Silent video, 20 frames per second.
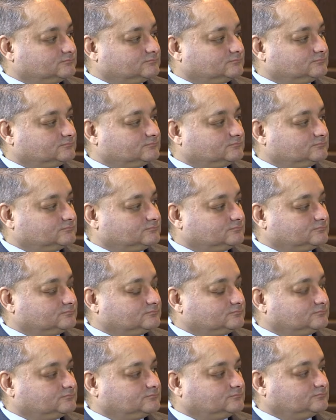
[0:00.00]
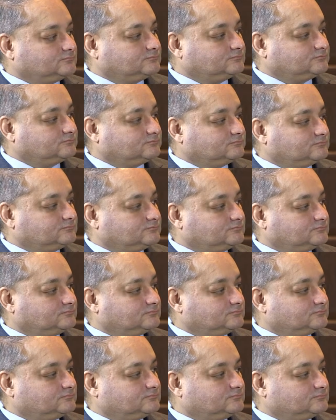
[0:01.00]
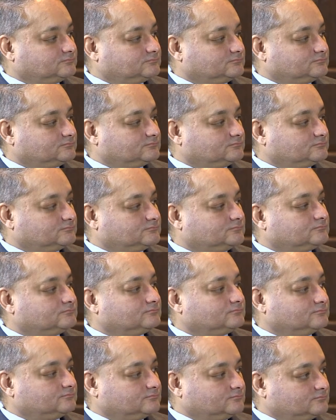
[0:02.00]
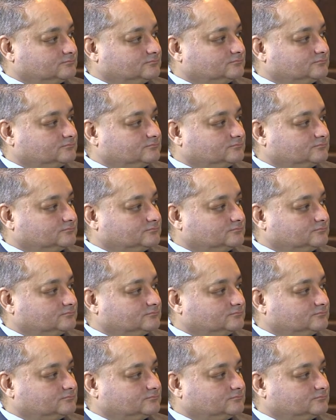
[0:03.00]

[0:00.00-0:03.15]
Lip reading: (silent)